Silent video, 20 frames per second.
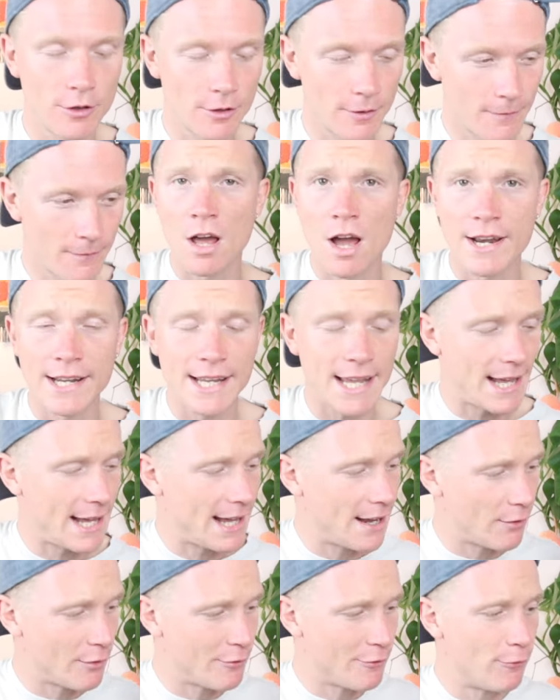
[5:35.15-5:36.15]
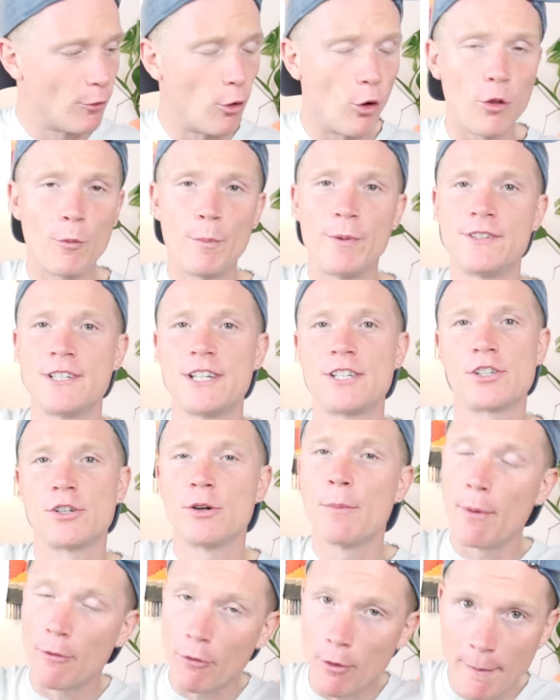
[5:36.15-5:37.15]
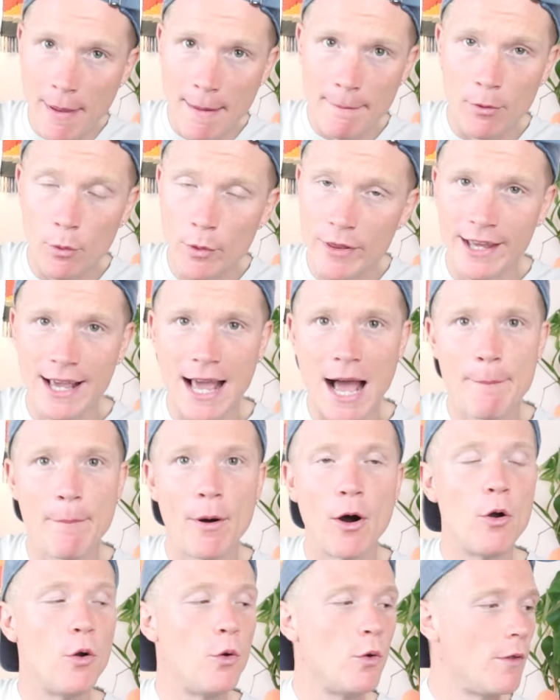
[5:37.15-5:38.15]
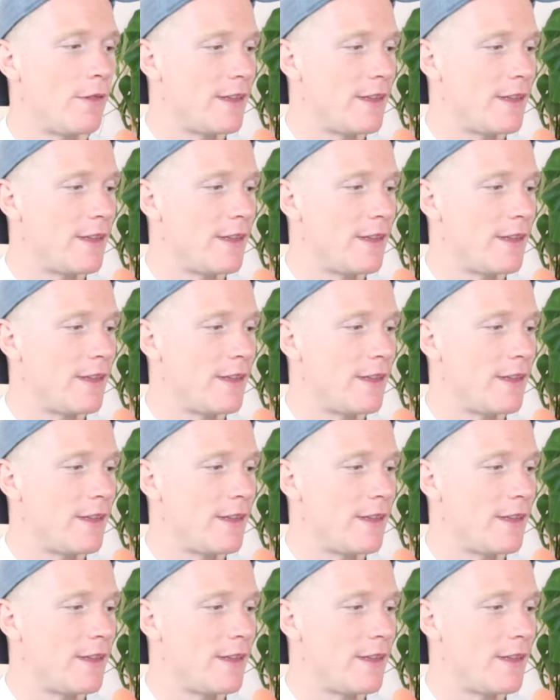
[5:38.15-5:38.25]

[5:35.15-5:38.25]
We are learning it here in 4th position, but remember with a capo,